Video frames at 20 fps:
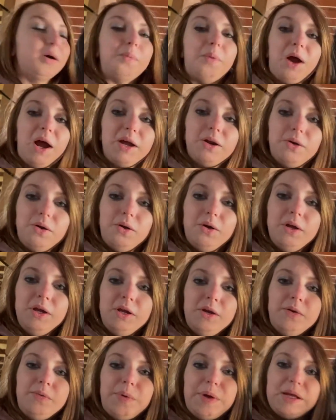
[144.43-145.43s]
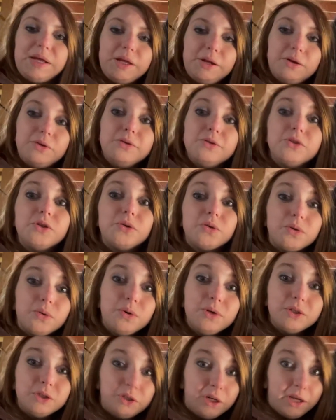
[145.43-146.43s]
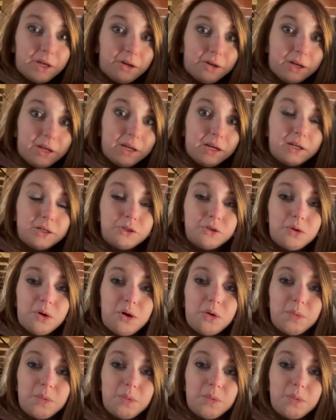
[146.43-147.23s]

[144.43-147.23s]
bridle right here, so the horse trainer can control